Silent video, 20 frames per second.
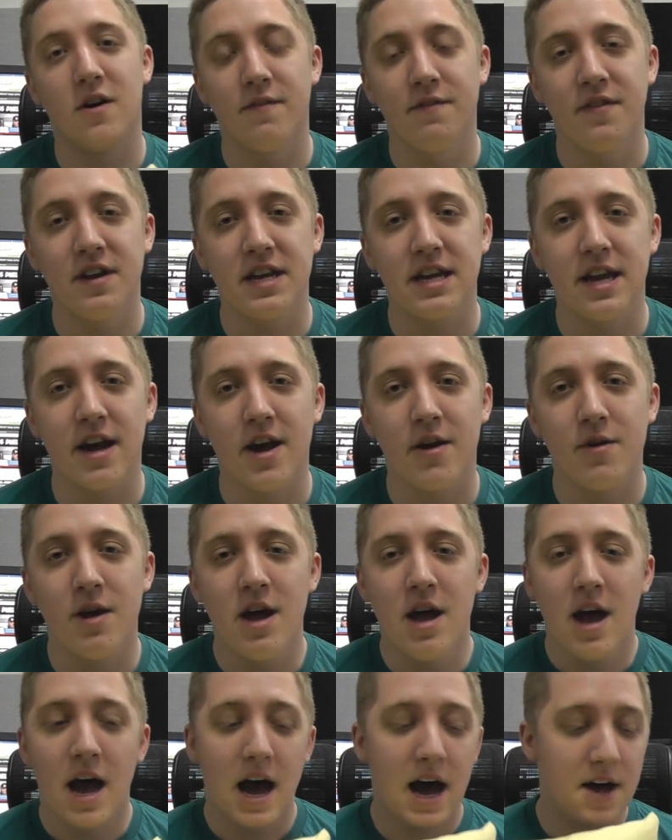on video.
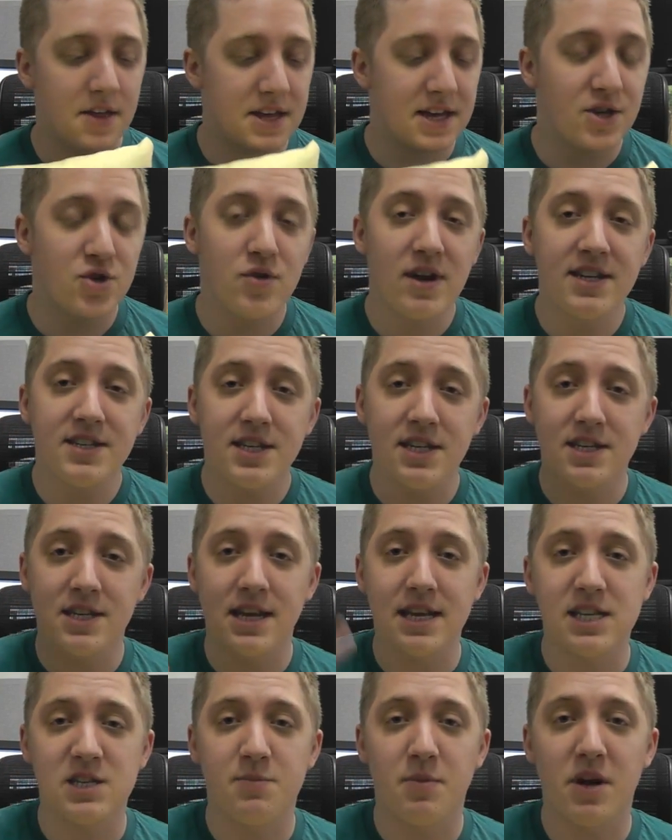The address is
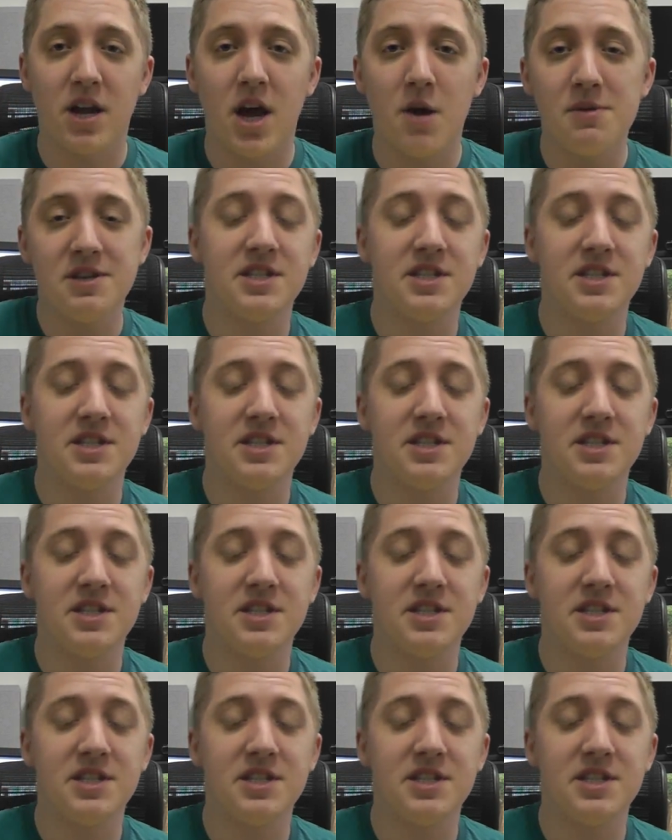linked below.